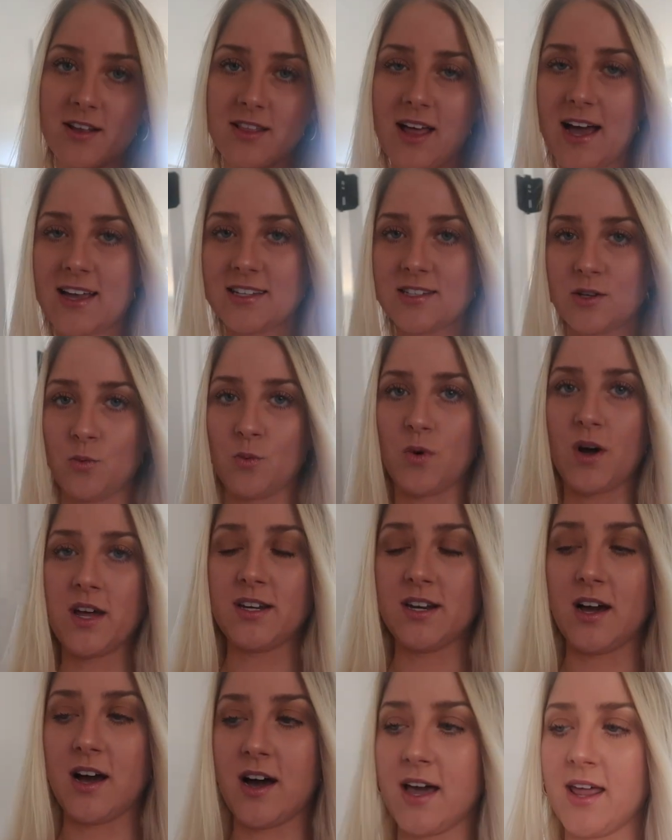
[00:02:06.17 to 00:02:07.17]
our last
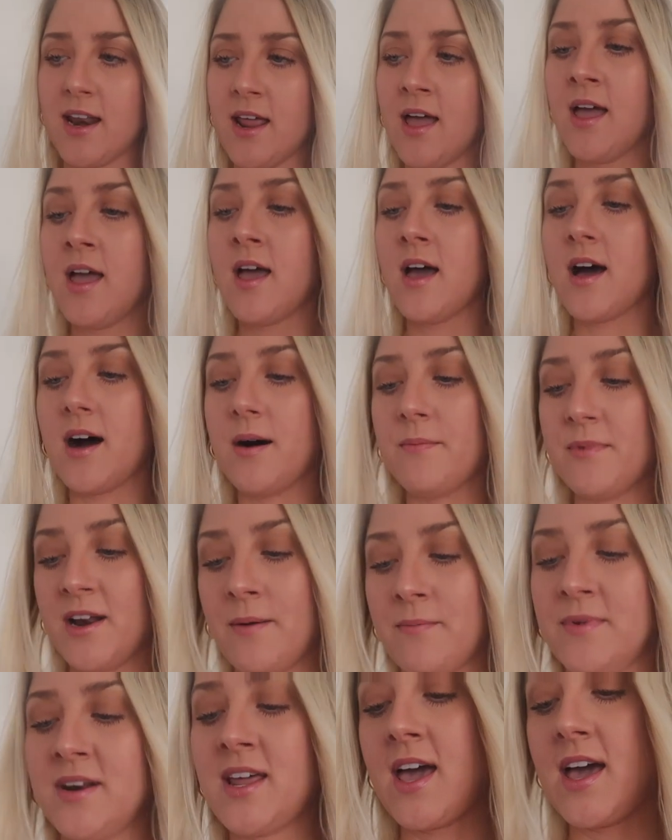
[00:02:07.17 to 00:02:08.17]
whatnot. Um, but
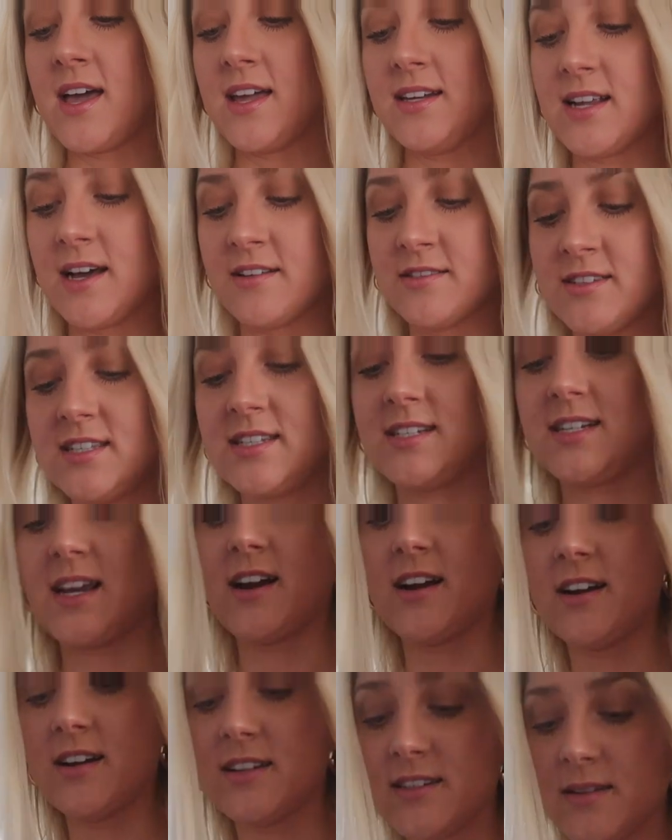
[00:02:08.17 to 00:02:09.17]
I'm gonna head
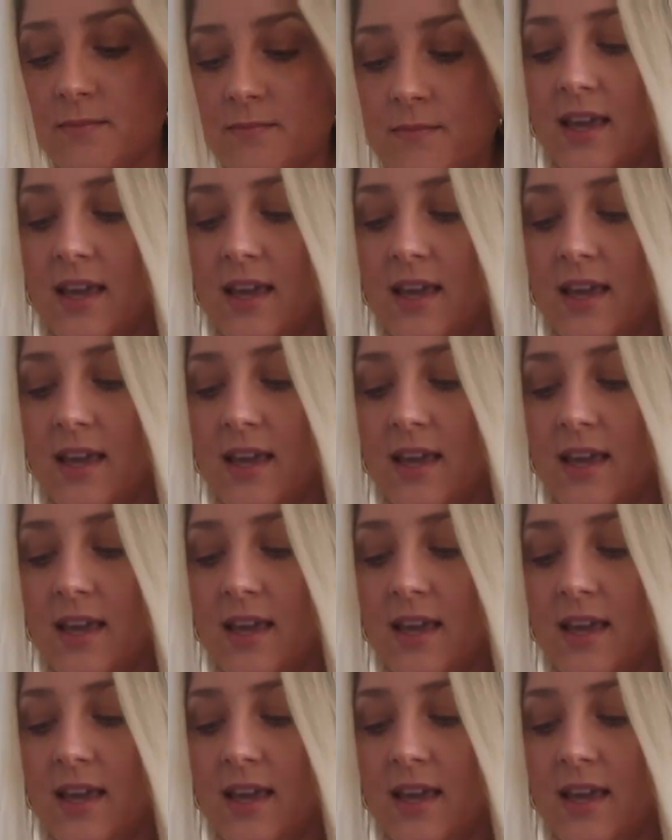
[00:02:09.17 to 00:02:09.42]
downstairs and